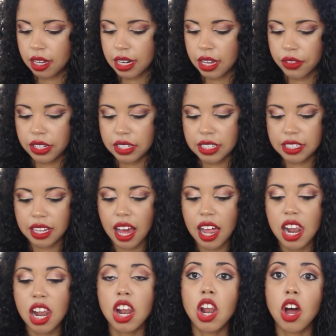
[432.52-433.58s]
Now this is
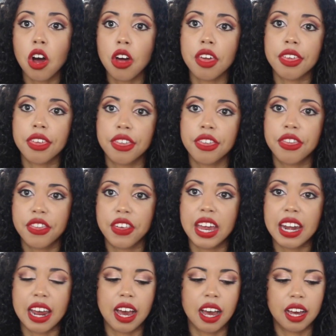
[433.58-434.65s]
a lot
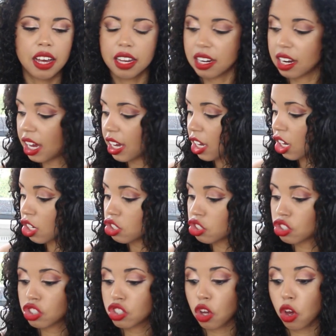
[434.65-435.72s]
thinner, like
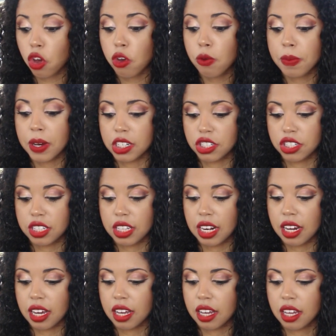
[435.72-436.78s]
so much
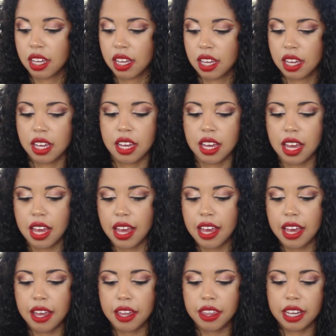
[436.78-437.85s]
thinner.
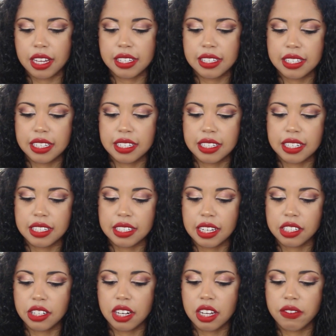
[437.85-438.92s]
The
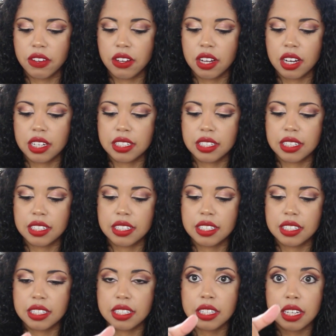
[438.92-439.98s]
consistency, I don't know if you guys can
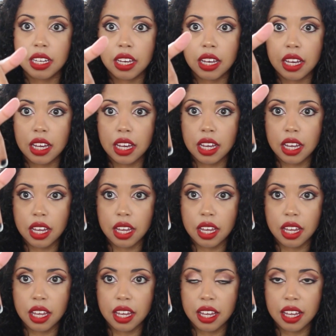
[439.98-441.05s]
see.
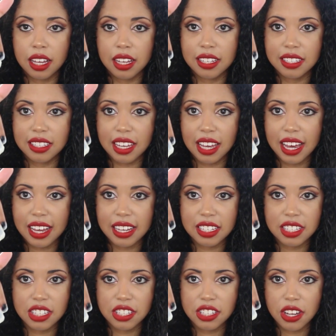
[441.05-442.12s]
See,
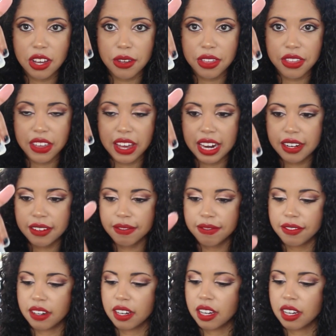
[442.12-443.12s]
so thin.